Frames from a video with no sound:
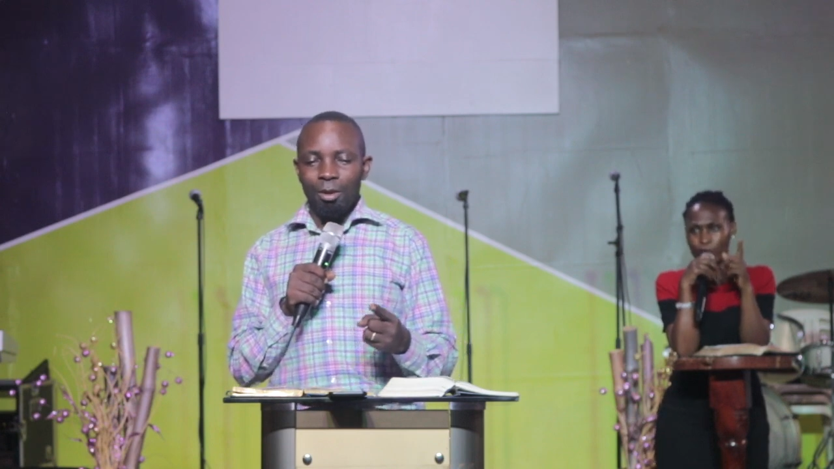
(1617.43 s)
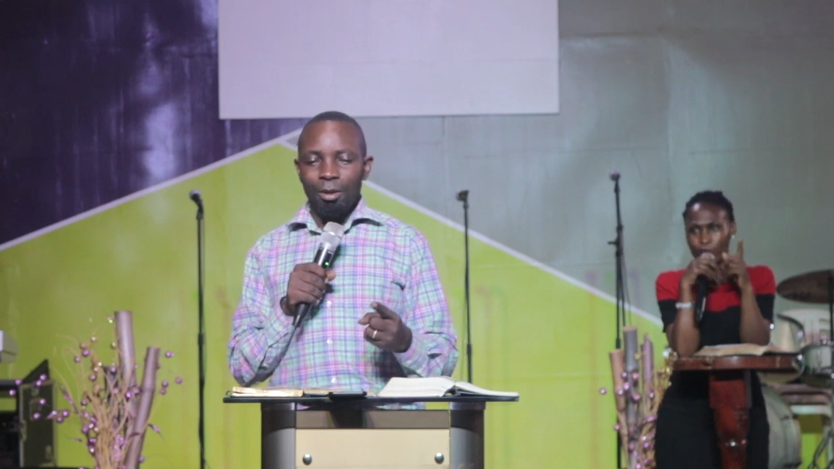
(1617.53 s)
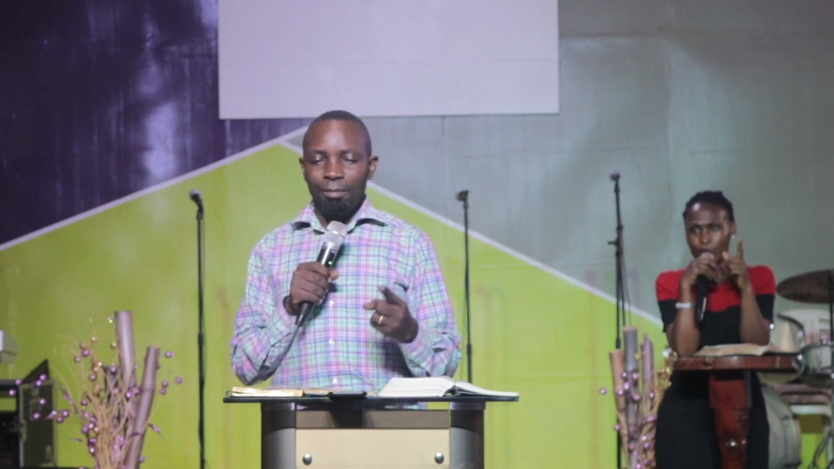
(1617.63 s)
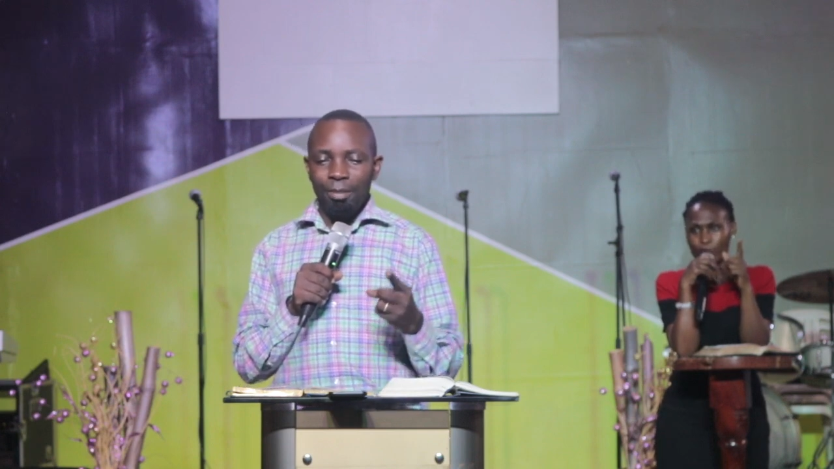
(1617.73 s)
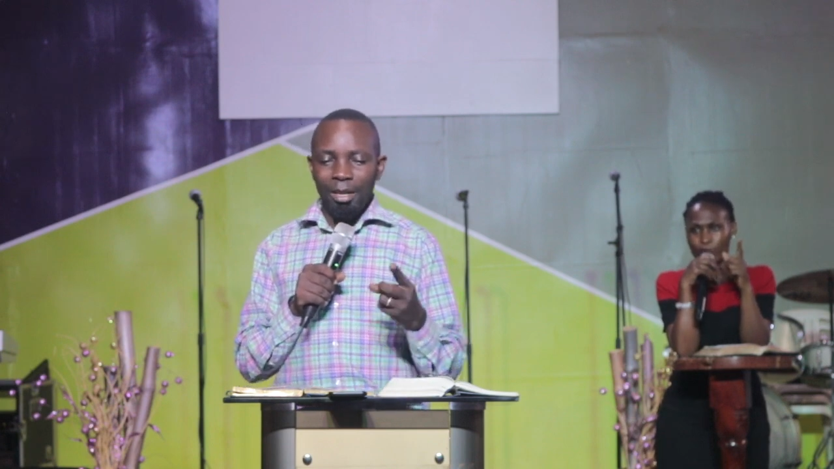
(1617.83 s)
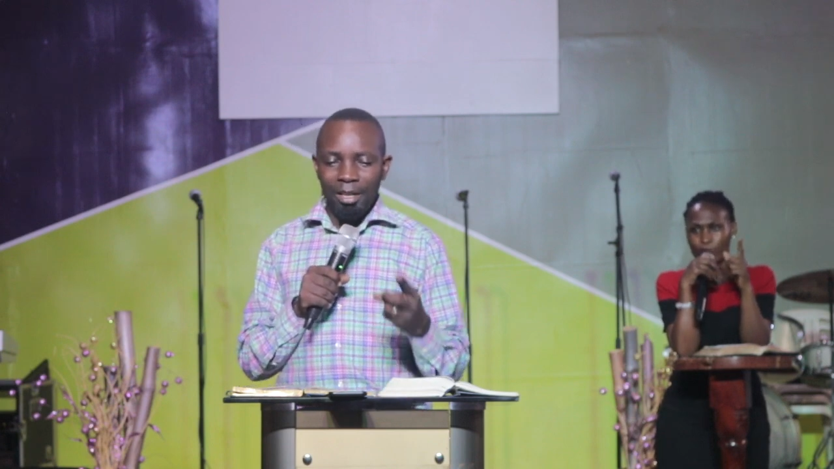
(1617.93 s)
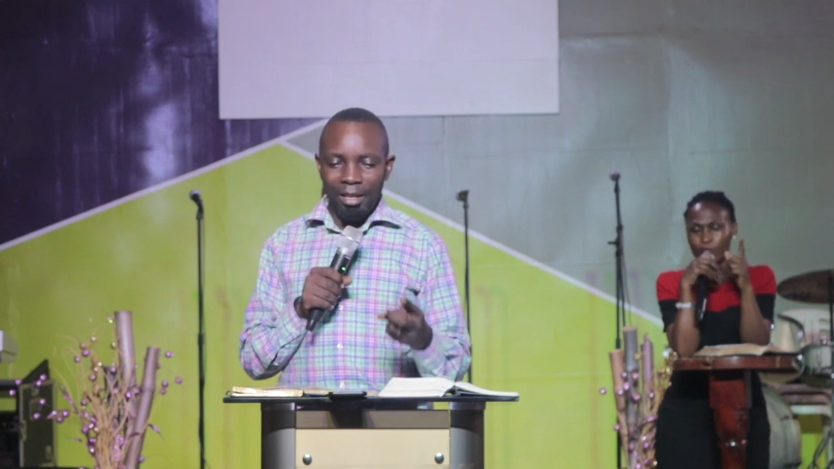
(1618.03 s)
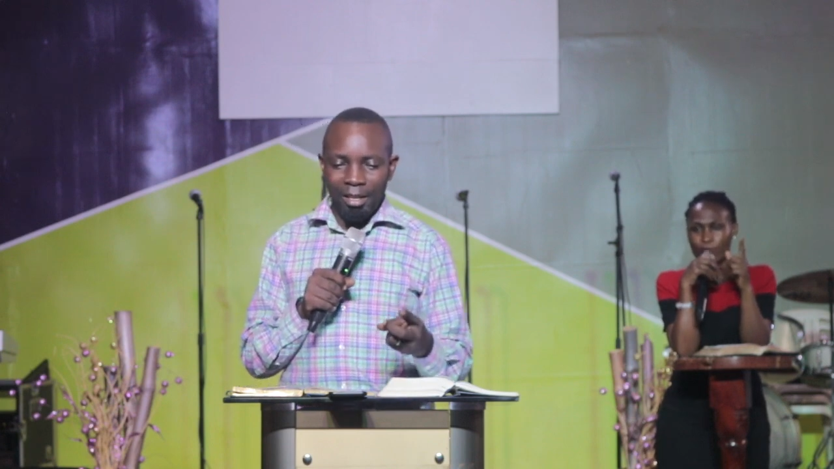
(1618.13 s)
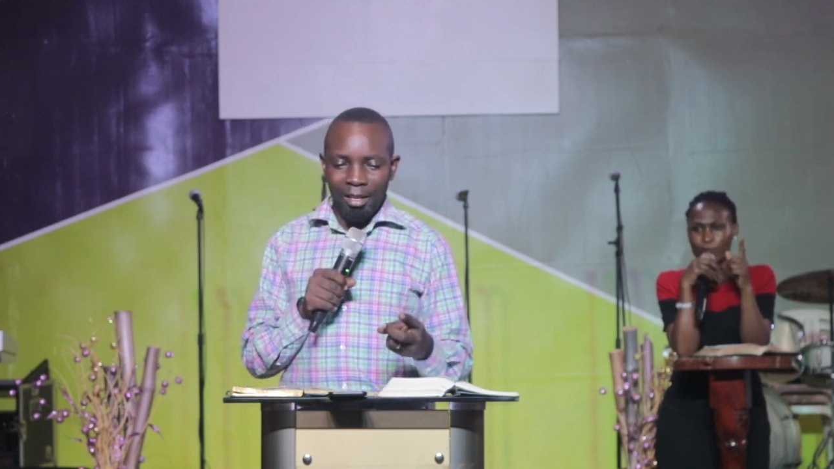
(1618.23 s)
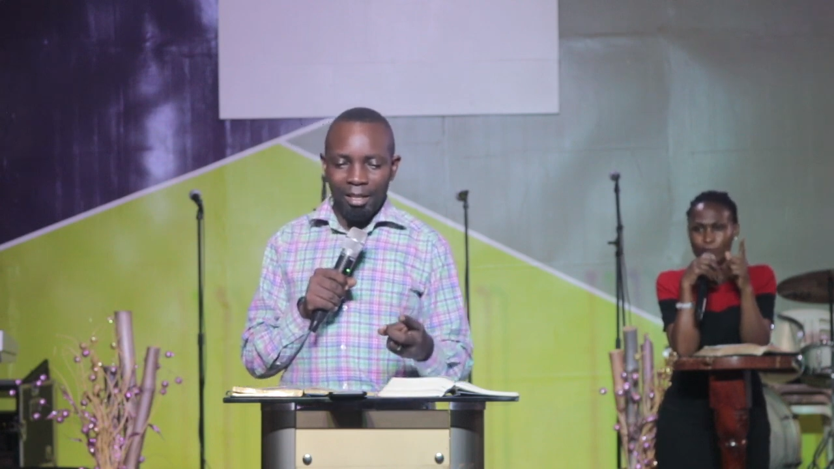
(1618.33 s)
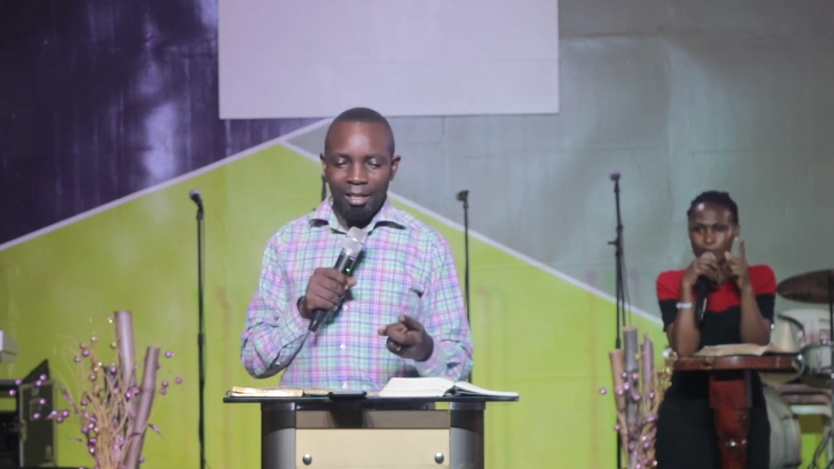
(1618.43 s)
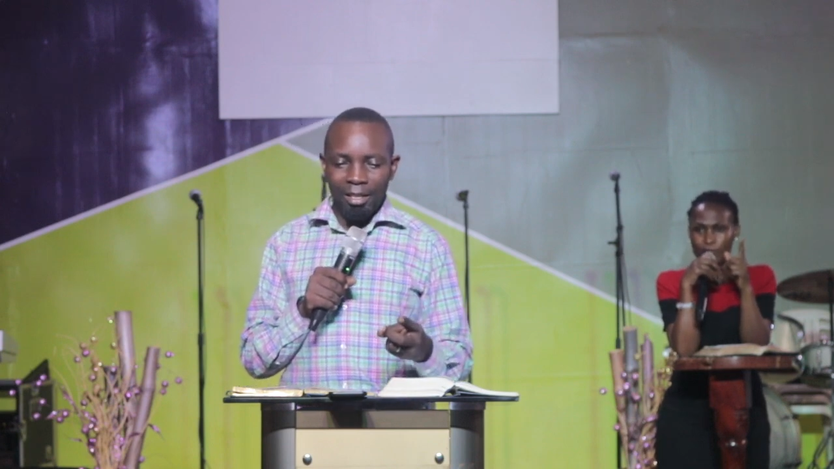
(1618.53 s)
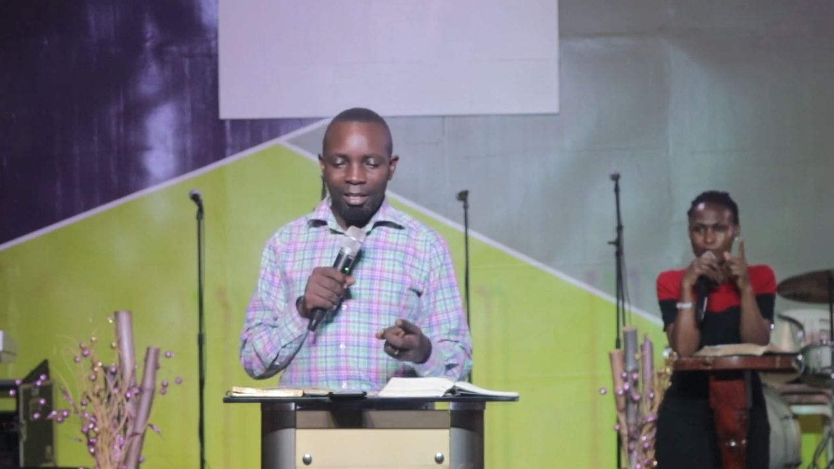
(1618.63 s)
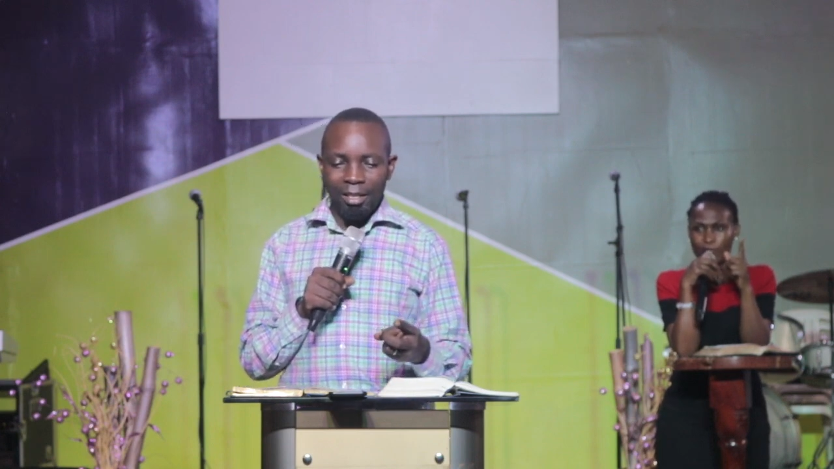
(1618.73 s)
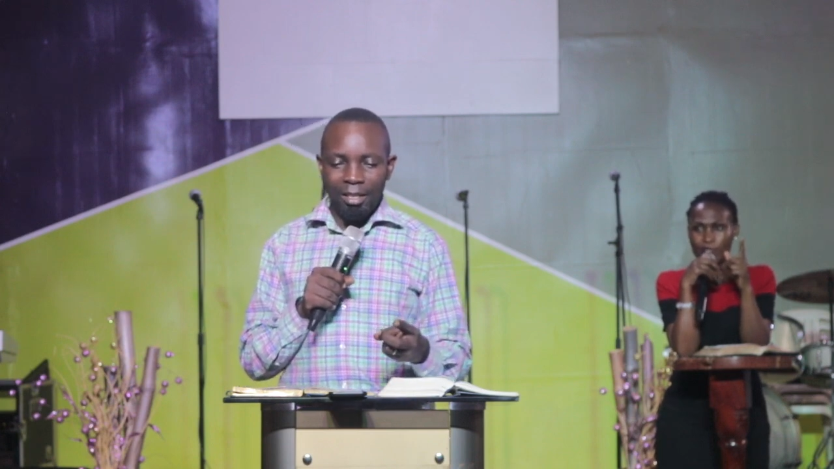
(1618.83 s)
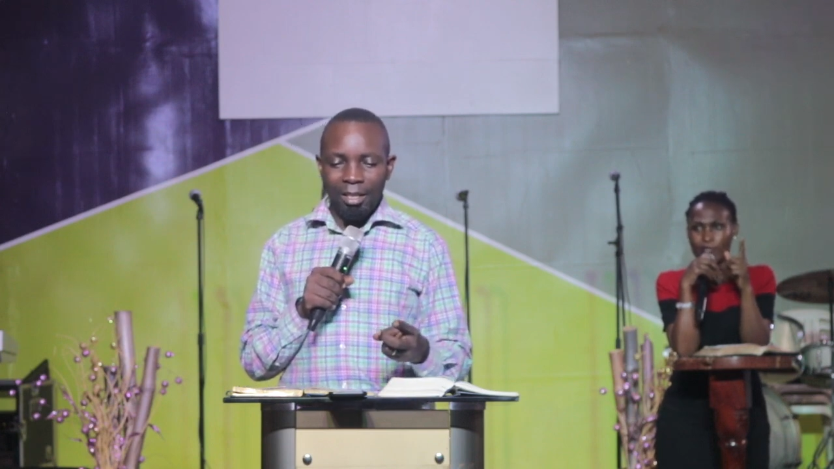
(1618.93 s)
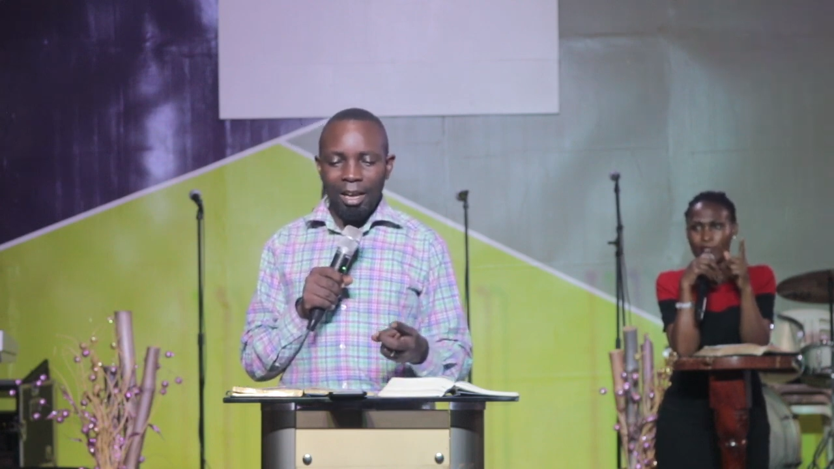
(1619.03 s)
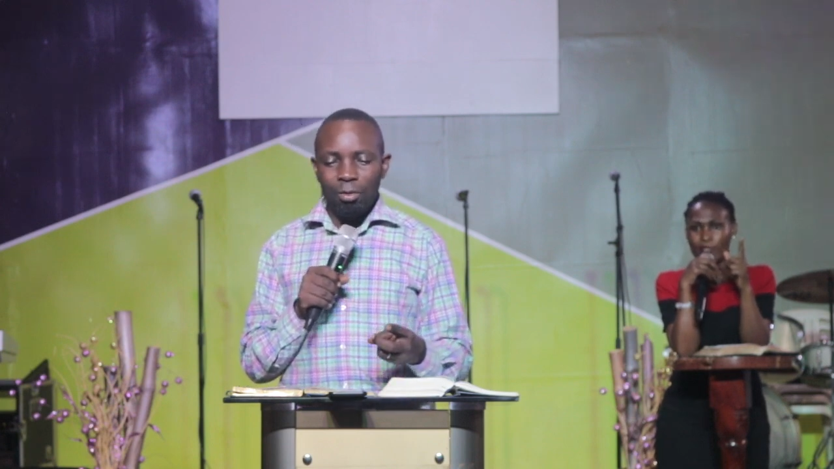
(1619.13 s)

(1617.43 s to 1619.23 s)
Bbiri. Yena